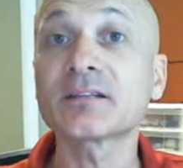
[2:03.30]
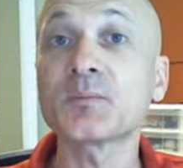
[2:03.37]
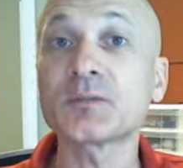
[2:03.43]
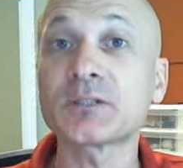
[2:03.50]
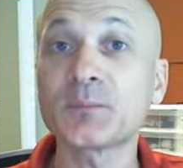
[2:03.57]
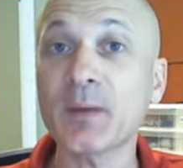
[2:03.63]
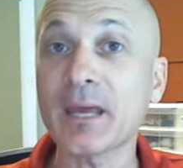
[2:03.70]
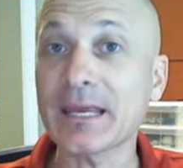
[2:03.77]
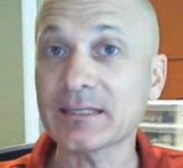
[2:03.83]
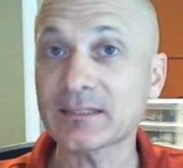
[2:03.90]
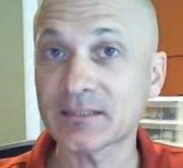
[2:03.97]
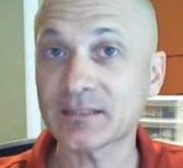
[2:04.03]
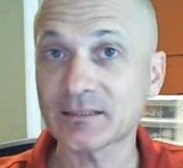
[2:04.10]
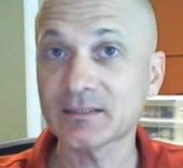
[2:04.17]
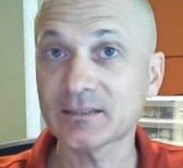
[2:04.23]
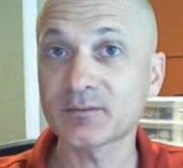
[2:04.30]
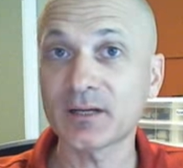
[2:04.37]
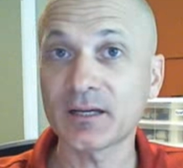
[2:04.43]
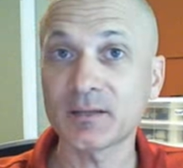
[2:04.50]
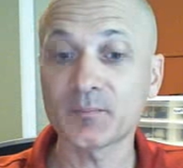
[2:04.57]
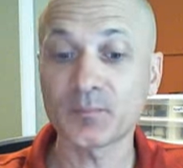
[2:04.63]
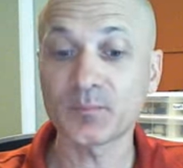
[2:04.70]
up space,
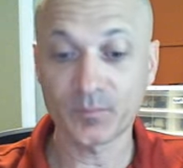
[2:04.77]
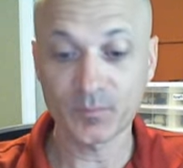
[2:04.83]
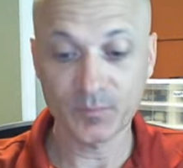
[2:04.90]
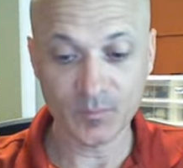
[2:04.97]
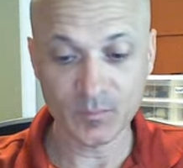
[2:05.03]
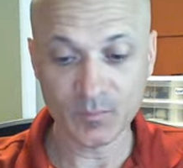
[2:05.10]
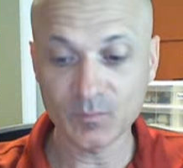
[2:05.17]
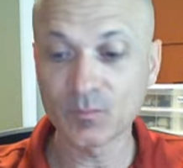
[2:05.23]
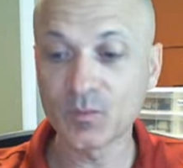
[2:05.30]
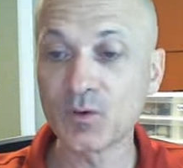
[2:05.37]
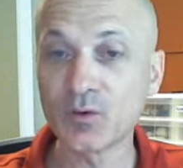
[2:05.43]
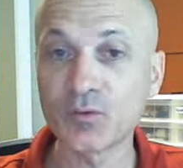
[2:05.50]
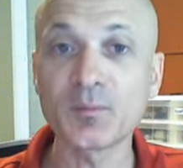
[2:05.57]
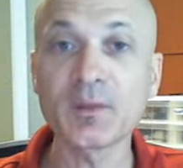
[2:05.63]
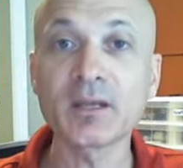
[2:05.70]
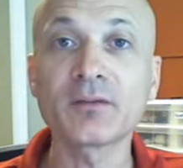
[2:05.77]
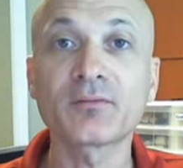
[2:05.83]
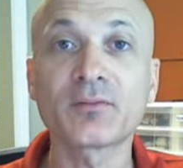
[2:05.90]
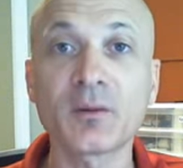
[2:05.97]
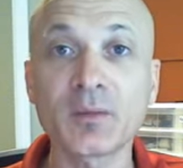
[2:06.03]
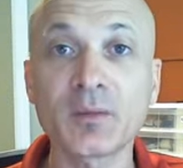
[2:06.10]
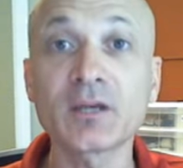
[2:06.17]
right? Movement
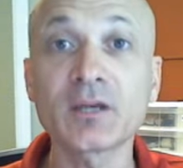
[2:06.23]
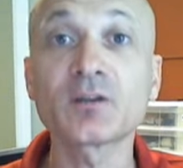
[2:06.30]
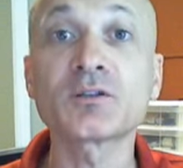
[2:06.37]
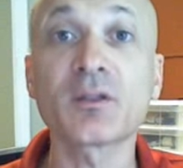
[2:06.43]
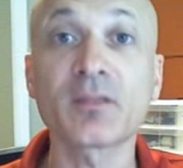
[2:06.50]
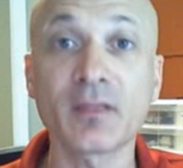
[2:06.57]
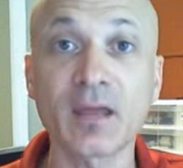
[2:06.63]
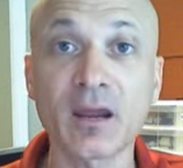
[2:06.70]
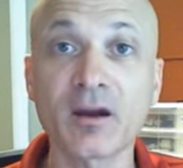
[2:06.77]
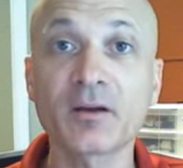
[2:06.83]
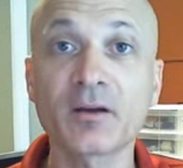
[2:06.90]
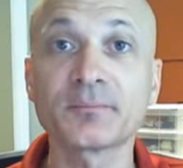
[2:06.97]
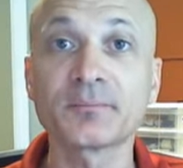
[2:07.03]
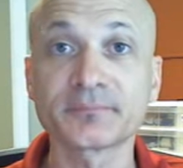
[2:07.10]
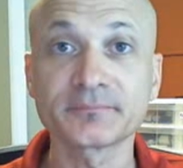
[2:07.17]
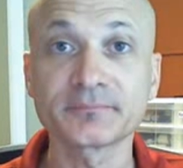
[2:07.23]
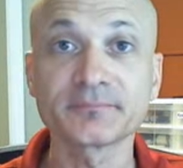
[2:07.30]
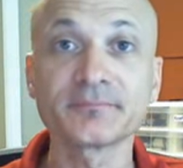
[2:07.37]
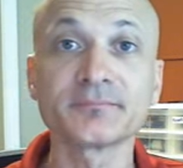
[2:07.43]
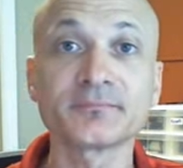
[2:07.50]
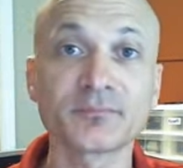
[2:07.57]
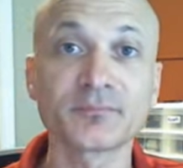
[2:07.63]
from here to there.
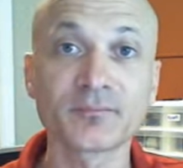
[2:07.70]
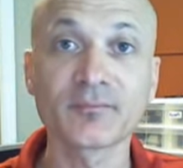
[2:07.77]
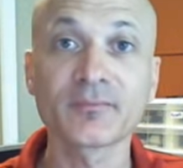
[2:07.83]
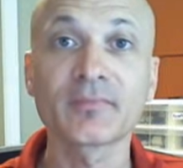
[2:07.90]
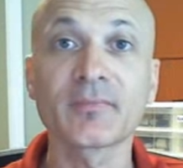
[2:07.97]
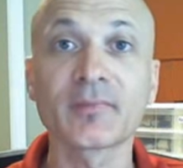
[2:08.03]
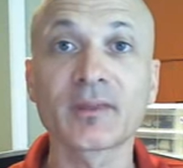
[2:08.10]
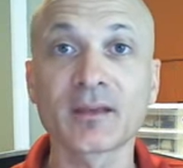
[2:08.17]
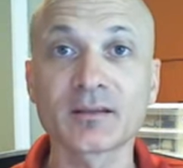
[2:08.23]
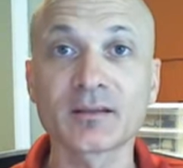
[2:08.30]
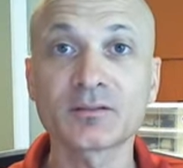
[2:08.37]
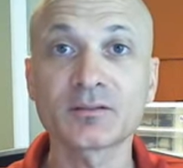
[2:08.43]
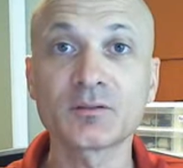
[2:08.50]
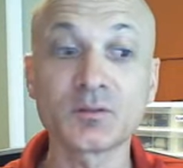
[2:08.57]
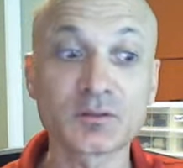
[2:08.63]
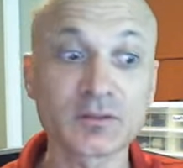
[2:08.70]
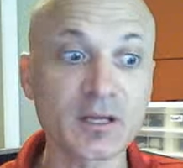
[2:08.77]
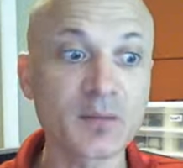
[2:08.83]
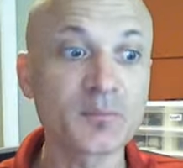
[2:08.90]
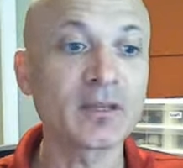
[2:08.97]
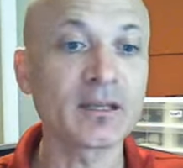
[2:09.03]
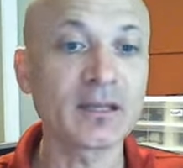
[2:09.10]
So do
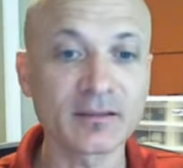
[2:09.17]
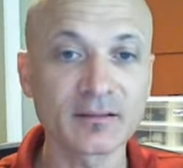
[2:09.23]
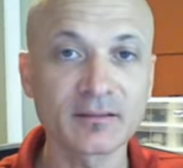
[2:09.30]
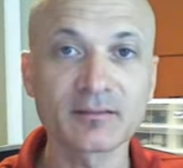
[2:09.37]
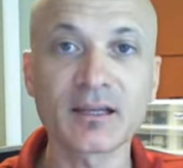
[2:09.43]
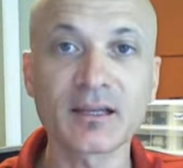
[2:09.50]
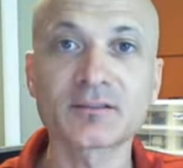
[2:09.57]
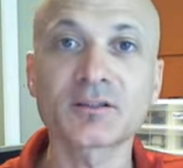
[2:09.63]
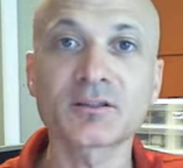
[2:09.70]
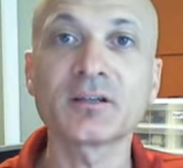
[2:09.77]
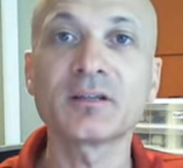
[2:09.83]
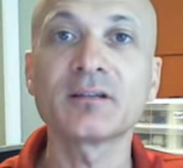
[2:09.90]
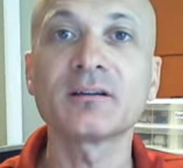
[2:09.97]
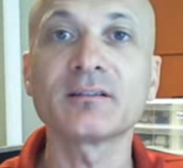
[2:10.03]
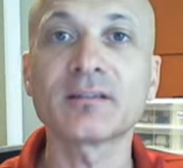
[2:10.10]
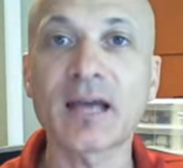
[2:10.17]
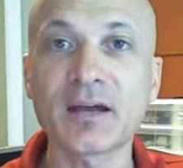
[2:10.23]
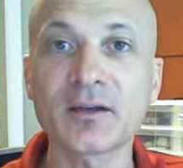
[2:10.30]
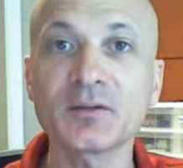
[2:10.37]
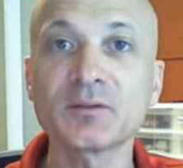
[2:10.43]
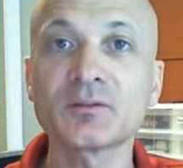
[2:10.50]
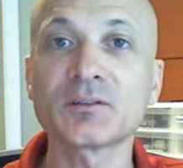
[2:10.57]
something that's going to allow
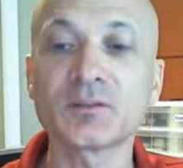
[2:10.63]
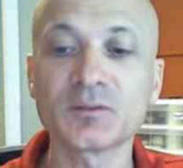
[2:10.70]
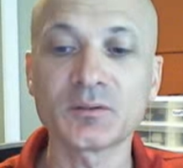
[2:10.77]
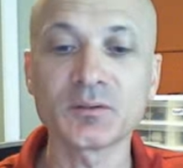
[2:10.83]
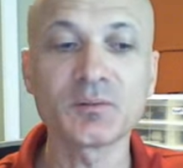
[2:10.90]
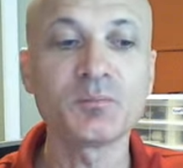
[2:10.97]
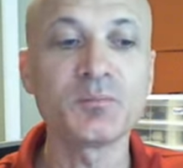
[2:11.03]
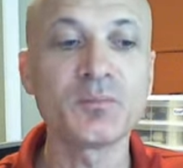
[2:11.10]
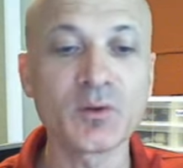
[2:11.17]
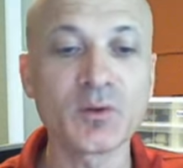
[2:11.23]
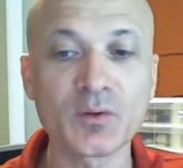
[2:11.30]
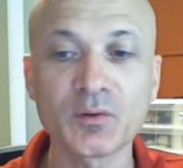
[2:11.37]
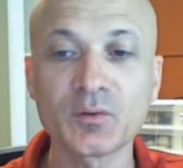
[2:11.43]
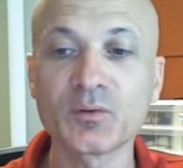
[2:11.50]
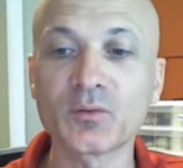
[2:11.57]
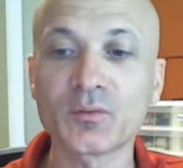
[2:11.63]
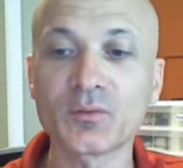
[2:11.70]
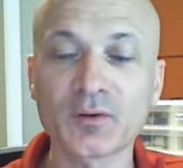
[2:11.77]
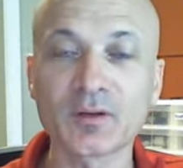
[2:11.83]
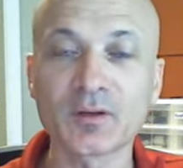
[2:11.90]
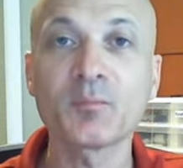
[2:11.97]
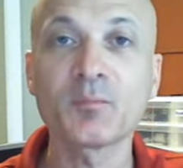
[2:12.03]
you to move
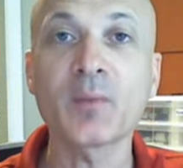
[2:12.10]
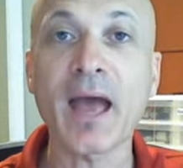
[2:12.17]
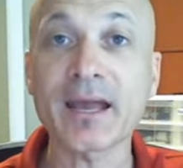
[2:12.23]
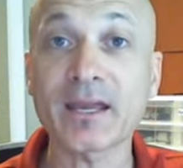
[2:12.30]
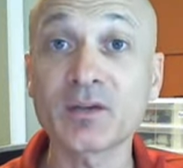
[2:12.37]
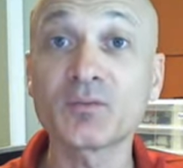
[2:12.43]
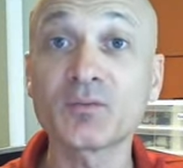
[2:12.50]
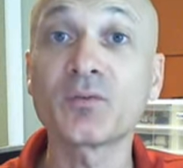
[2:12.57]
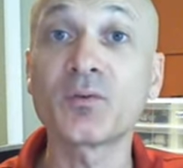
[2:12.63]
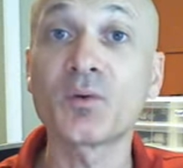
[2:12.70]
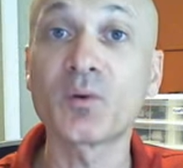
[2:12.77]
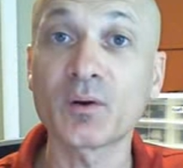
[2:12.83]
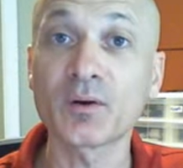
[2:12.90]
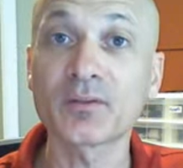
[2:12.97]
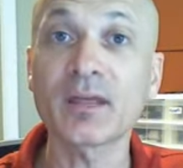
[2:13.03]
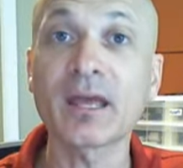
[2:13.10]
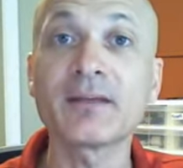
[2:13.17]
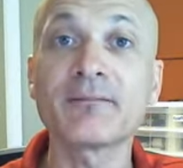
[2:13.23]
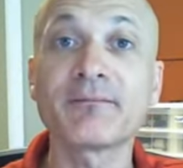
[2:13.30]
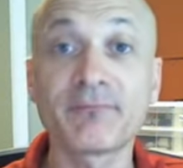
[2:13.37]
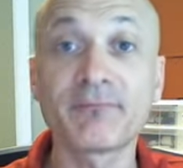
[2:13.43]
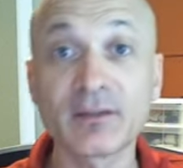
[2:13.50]
back and forth
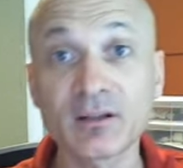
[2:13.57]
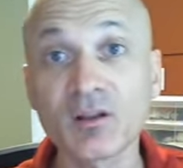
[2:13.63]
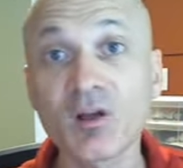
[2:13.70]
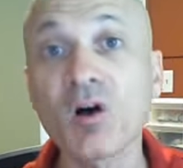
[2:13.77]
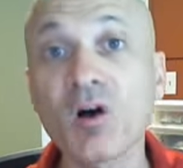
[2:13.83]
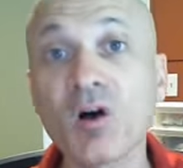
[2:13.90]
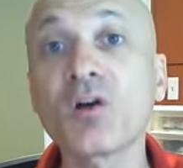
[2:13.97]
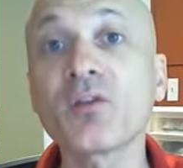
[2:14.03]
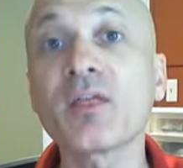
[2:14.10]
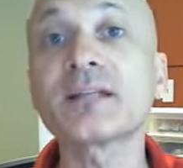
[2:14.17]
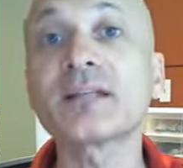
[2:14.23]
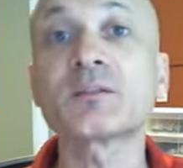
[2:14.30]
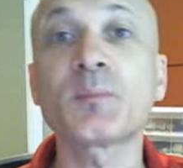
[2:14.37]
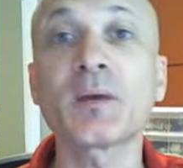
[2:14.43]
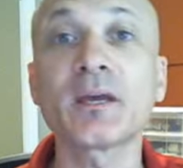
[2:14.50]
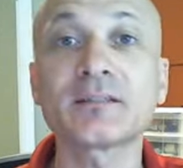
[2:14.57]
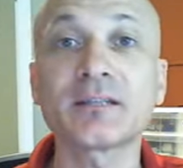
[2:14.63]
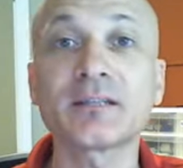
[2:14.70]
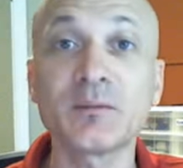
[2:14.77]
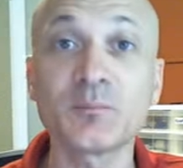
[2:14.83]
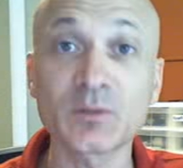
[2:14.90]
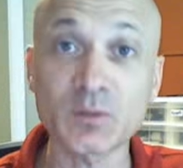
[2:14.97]
and fill all that space
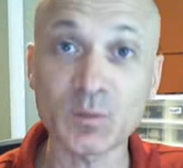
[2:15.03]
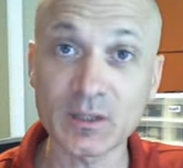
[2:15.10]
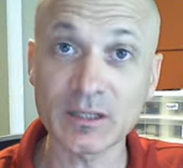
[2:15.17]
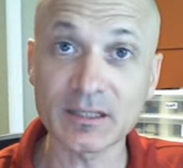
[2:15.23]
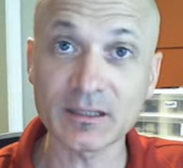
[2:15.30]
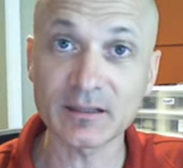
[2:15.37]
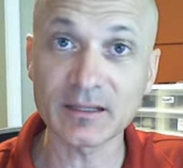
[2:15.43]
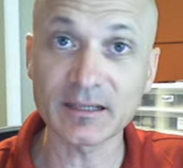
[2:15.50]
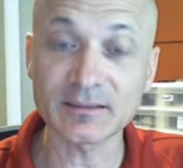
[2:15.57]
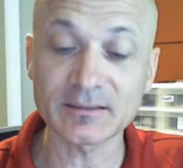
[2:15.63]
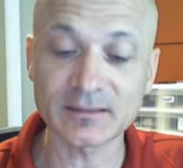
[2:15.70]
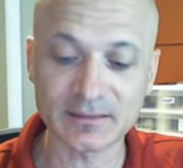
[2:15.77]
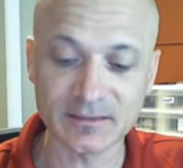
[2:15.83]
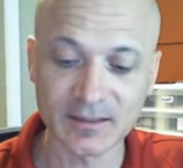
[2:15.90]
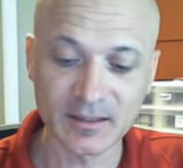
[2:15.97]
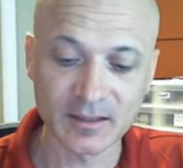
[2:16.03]
in between the clicks.